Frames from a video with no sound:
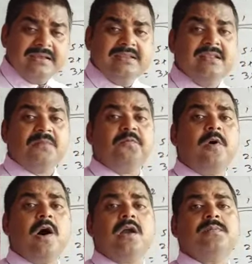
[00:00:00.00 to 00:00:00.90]
in the
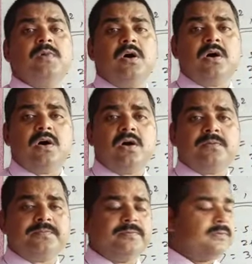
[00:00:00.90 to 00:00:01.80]
form
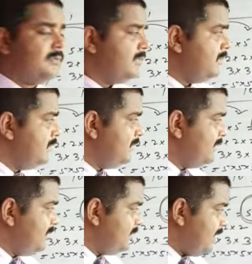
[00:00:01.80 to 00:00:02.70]
of
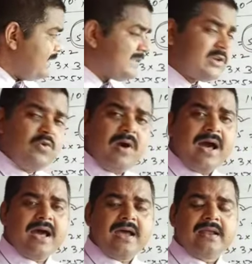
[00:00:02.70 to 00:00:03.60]

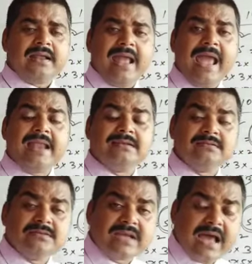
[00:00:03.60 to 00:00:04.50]
square
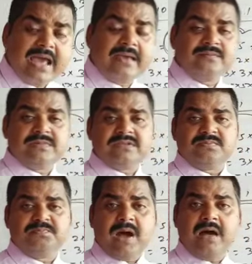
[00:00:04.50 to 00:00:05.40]
n times
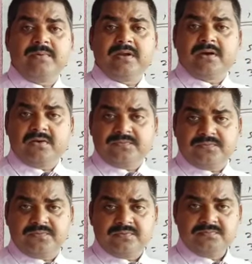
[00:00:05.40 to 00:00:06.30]
power
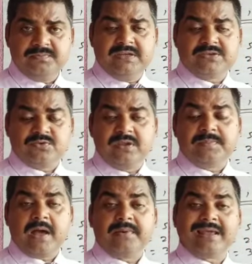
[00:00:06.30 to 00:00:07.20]
of b to the
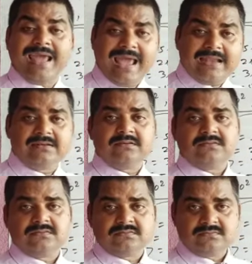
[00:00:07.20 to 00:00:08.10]
power n.